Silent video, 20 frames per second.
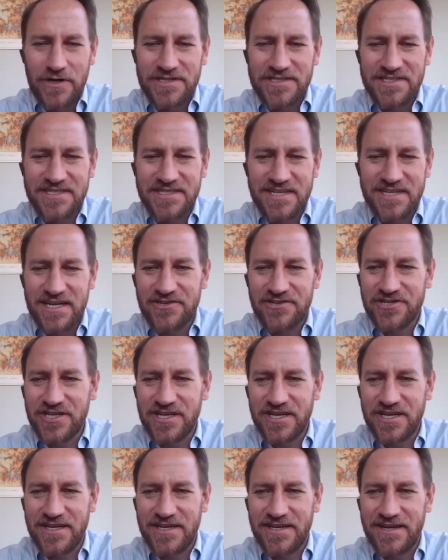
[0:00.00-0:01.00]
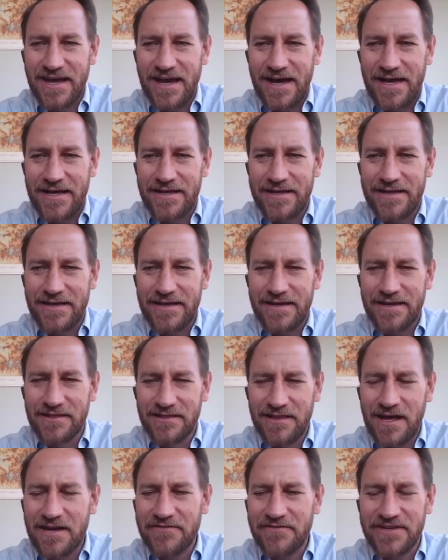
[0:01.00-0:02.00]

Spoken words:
presentation, and a lot